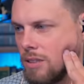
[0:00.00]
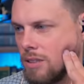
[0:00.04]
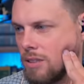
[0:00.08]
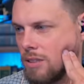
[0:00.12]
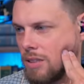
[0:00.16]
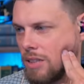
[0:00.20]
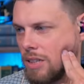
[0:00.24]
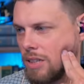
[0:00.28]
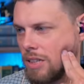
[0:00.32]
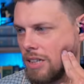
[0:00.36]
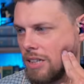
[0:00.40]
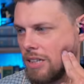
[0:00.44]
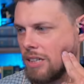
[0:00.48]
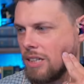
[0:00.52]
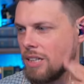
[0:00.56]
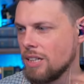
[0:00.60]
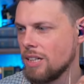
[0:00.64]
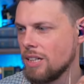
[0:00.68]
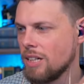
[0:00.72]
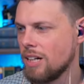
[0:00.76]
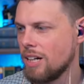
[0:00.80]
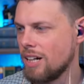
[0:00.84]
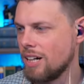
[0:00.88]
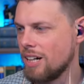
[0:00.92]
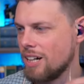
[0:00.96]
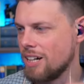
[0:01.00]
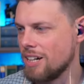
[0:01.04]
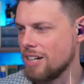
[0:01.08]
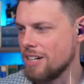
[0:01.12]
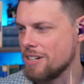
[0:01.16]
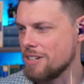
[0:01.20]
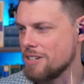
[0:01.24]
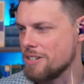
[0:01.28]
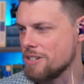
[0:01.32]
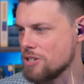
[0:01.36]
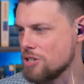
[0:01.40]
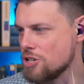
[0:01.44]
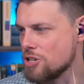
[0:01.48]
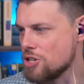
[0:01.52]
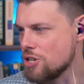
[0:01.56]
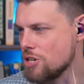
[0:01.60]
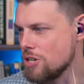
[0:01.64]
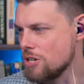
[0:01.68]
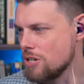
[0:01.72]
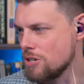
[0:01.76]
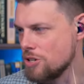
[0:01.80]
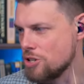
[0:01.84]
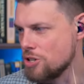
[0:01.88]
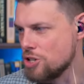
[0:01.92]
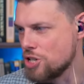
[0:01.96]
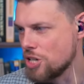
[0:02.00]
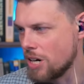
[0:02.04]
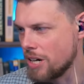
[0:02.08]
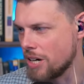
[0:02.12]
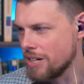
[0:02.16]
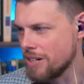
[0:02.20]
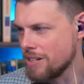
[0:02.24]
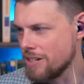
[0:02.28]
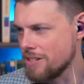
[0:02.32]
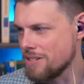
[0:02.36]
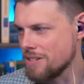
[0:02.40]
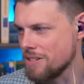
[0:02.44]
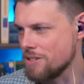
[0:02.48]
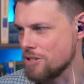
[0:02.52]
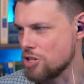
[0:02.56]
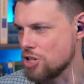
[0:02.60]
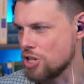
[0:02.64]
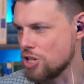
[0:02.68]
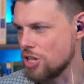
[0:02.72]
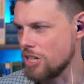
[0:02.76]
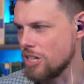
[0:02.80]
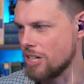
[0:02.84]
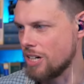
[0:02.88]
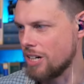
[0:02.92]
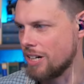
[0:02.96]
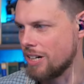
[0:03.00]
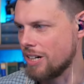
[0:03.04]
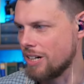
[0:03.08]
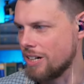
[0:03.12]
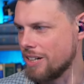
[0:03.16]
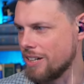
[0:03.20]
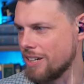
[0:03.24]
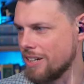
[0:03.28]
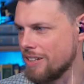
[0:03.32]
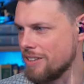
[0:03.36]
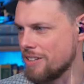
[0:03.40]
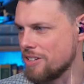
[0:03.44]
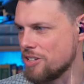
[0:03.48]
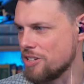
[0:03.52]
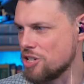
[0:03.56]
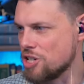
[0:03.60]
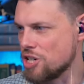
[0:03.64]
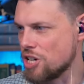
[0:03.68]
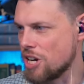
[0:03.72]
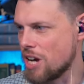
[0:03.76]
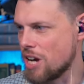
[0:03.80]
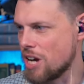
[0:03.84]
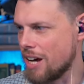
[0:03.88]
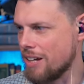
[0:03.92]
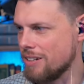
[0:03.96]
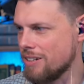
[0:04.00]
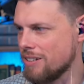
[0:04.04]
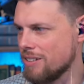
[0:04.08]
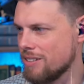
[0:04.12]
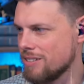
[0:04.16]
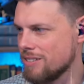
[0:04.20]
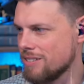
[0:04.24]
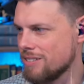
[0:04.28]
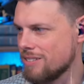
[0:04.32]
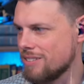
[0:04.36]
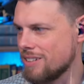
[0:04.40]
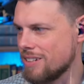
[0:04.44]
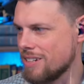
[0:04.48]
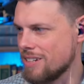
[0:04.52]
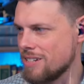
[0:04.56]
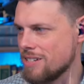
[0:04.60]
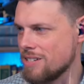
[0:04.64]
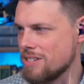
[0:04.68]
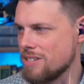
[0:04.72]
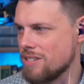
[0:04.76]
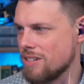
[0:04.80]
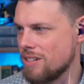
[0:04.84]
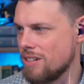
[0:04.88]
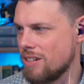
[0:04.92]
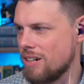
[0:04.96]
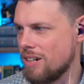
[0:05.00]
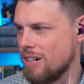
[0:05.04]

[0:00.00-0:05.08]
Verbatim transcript: Yeah. Giant Gia in the chat says,